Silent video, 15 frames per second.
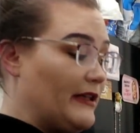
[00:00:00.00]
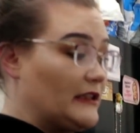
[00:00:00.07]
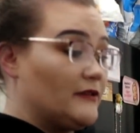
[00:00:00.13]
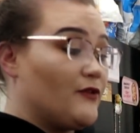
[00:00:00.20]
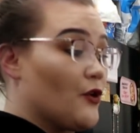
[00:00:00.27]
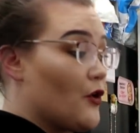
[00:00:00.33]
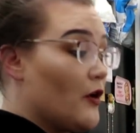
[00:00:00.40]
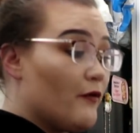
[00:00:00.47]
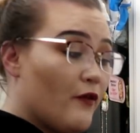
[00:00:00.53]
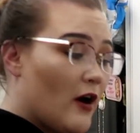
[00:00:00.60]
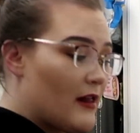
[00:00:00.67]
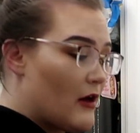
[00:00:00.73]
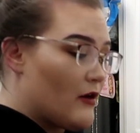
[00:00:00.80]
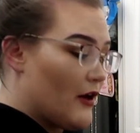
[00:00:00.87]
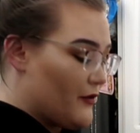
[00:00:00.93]
I mean, if you're gonna
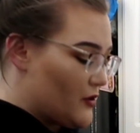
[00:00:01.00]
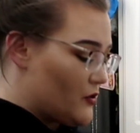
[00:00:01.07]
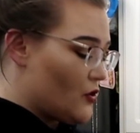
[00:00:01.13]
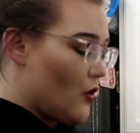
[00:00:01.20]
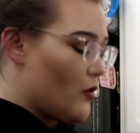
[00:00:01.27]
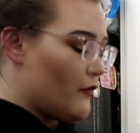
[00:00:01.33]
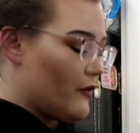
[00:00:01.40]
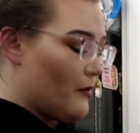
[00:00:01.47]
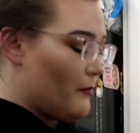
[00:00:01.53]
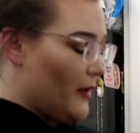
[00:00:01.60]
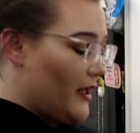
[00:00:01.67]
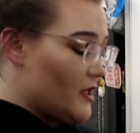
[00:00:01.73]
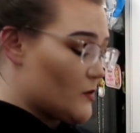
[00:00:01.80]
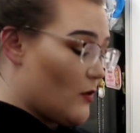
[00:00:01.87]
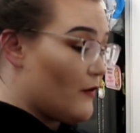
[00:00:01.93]
fall out on the stove, you
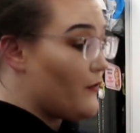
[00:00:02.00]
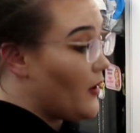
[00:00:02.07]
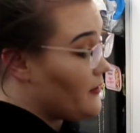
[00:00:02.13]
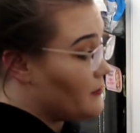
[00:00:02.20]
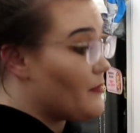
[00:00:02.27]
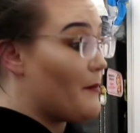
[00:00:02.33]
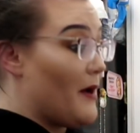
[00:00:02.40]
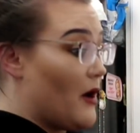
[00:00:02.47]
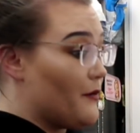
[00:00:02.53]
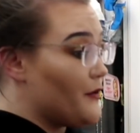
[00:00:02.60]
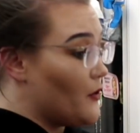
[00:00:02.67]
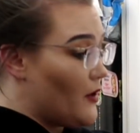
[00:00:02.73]
might as well fall in my mouth.